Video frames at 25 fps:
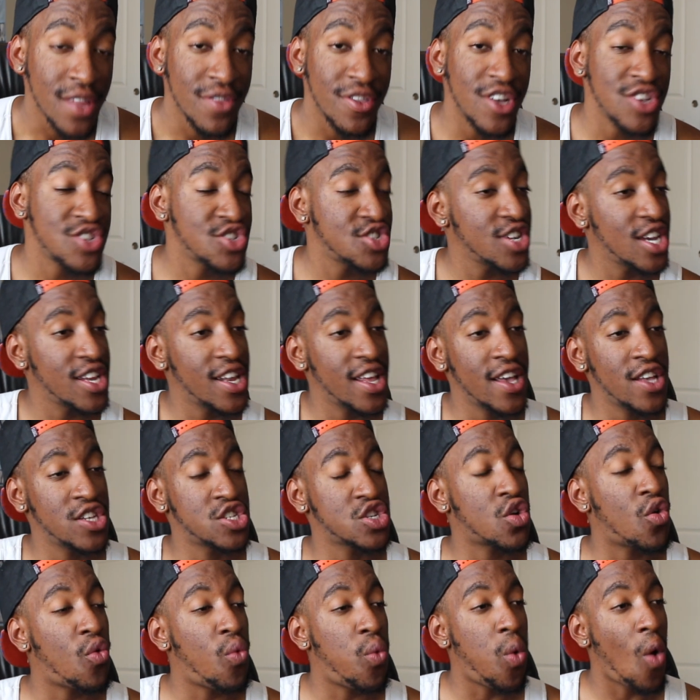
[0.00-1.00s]
This shit
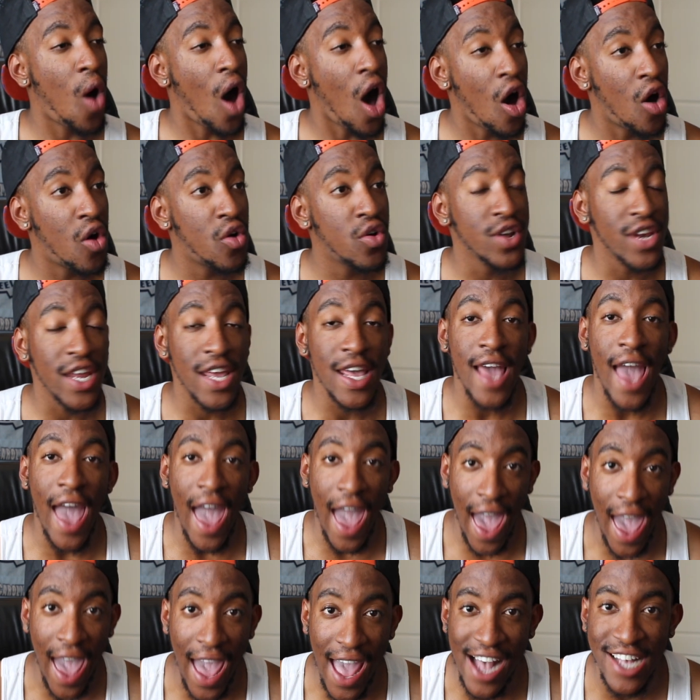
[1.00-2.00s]
is quality
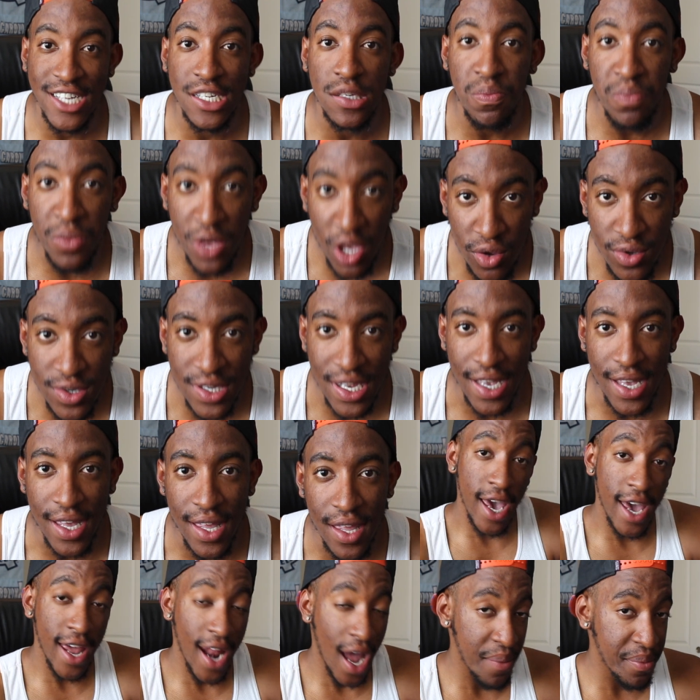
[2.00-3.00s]
ass
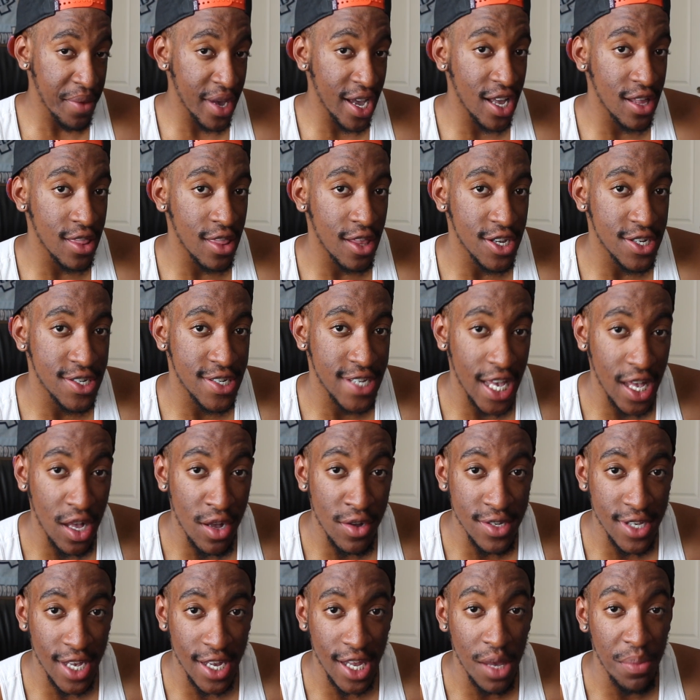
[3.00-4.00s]
music. And I mean, the
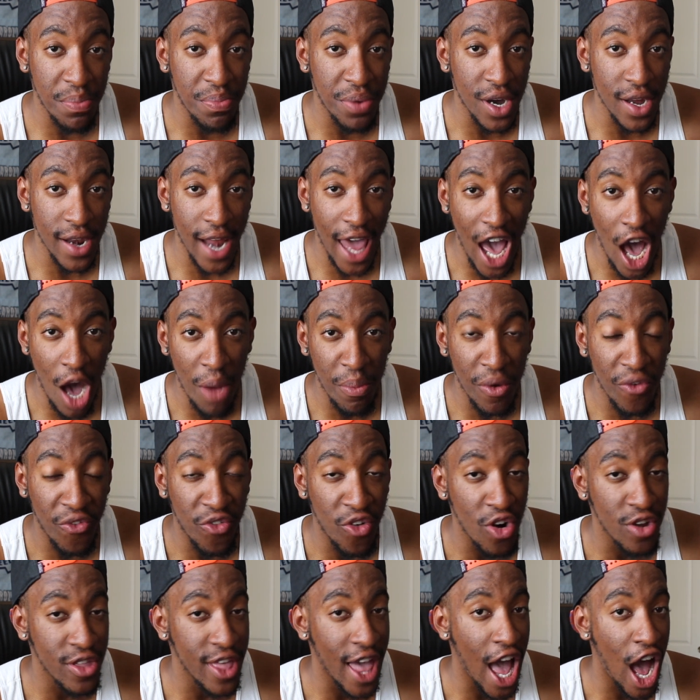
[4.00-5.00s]
singles that he put out
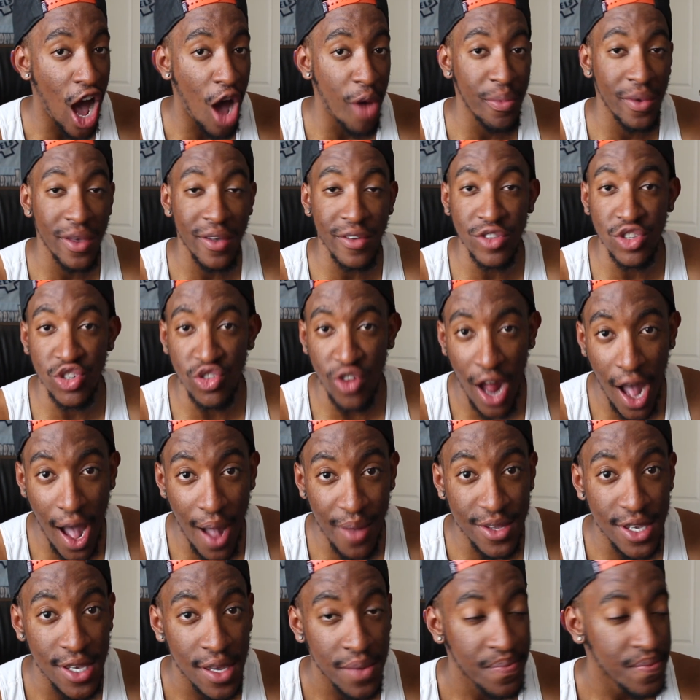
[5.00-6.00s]
before the album even
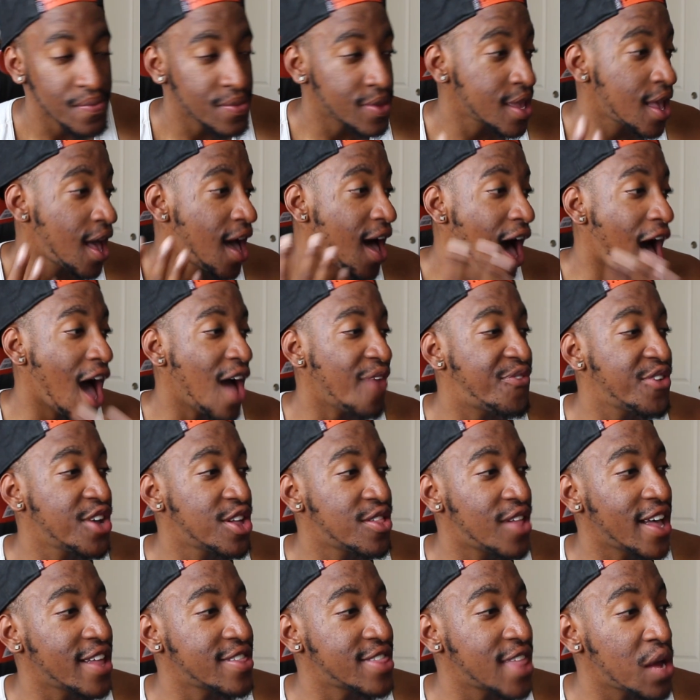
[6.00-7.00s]
dropped, I
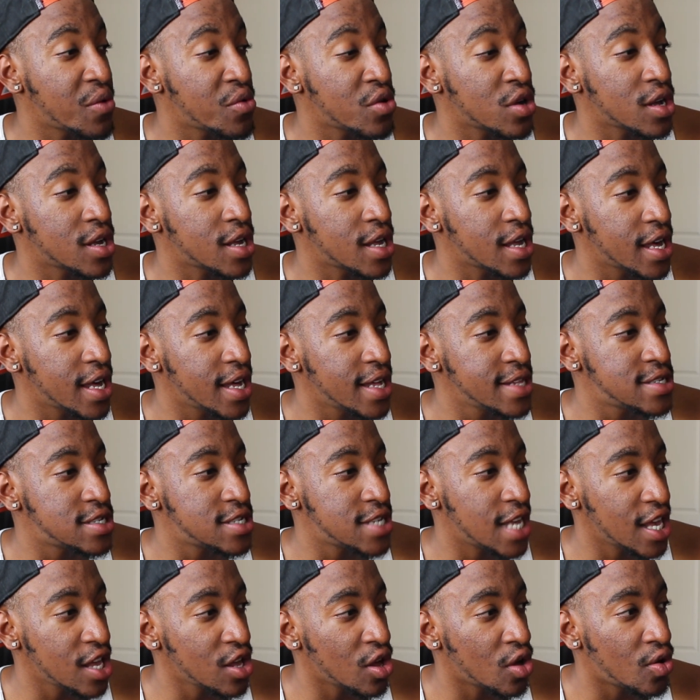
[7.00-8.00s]
feel like they were good
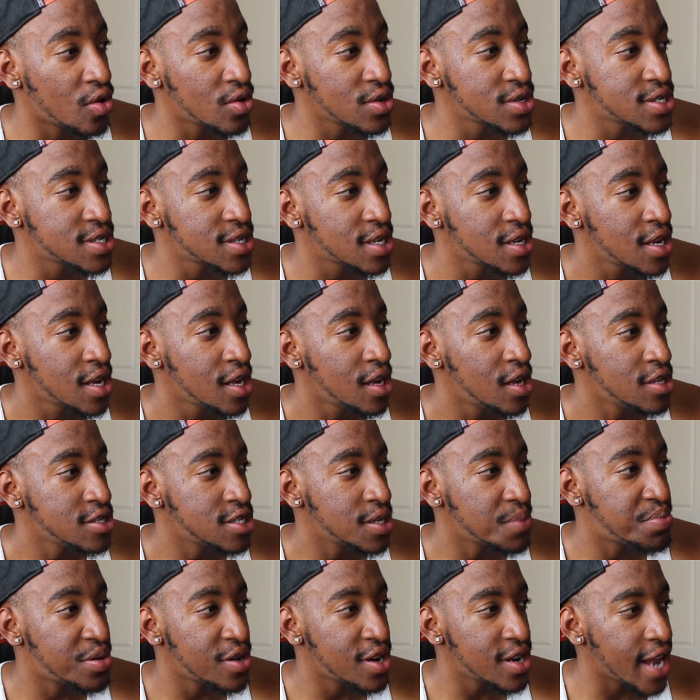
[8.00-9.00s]
singles
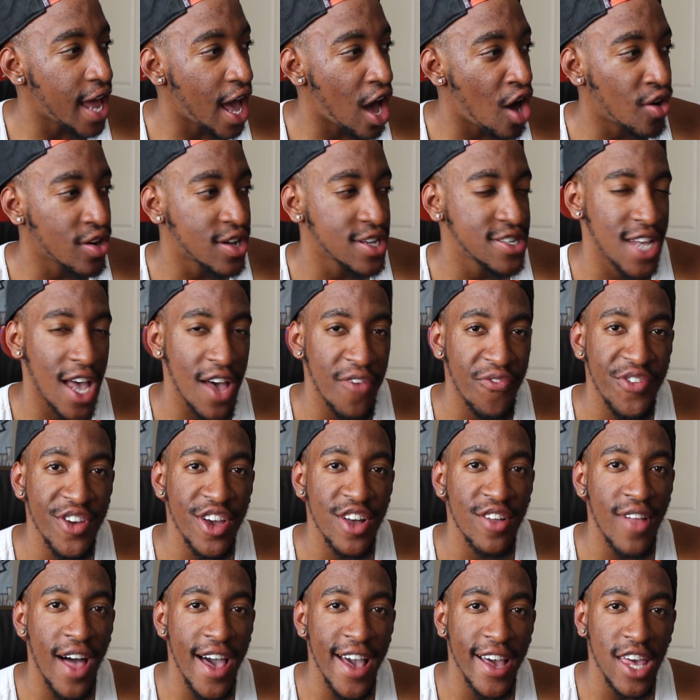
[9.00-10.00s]
to put out. Because I
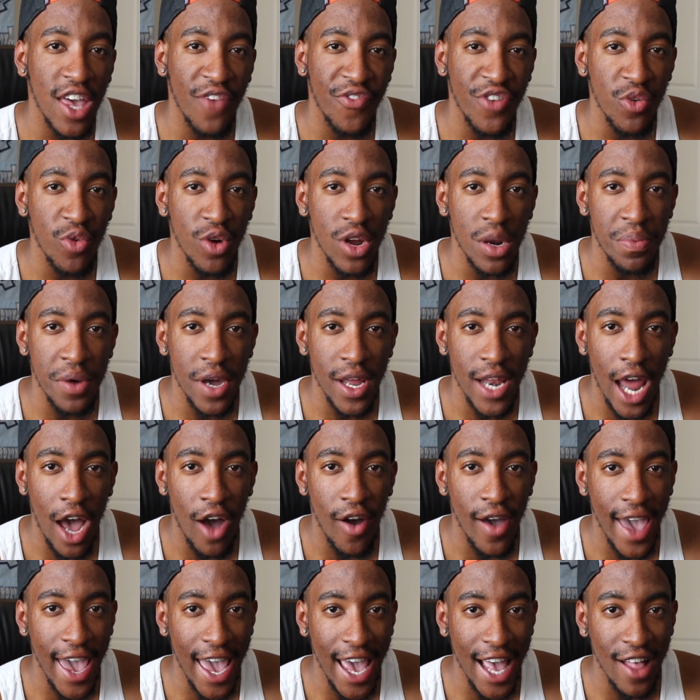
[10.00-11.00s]
feel like if he would have put
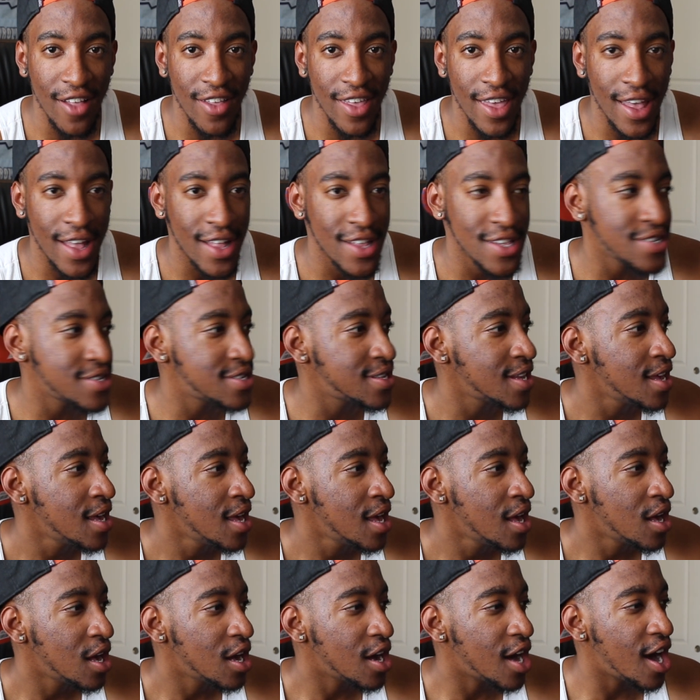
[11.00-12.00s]
out Aliens,
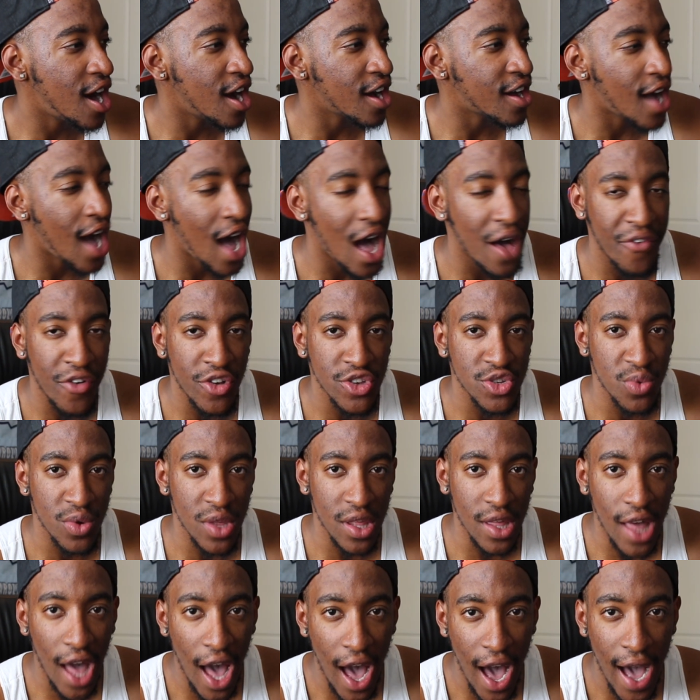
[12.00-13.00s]
Convos
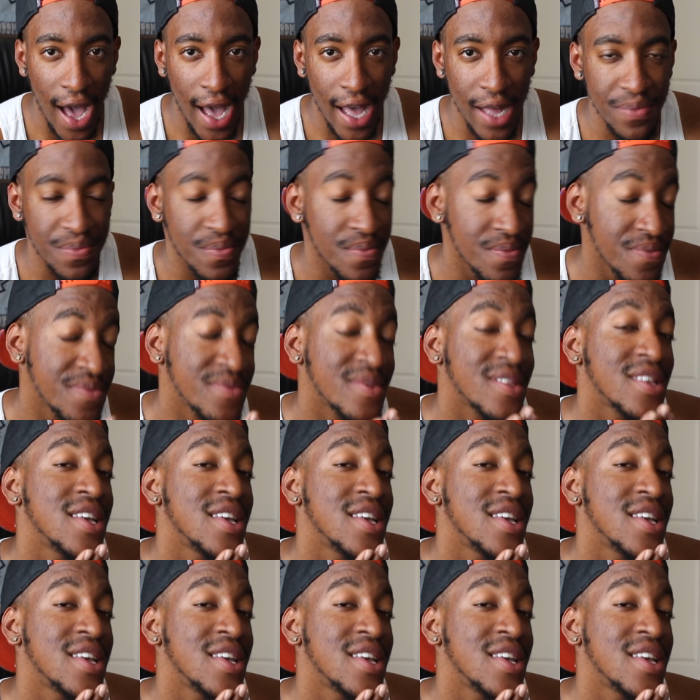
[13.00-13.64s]
with God,